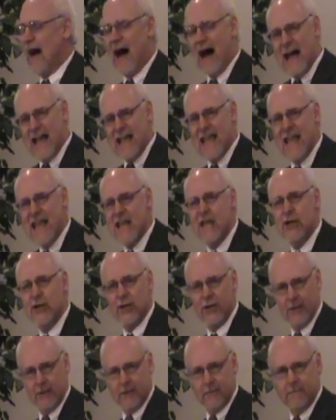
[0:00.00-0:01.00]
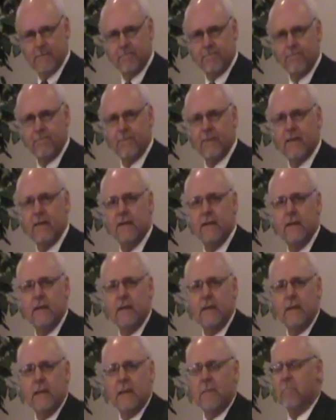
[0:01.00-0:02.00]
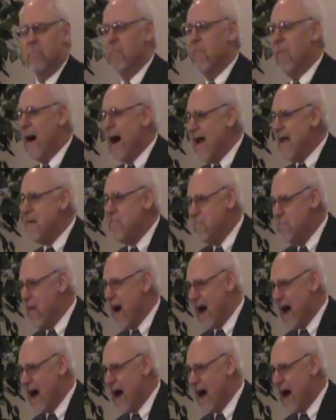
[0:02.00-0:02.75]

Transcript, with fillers: I hear my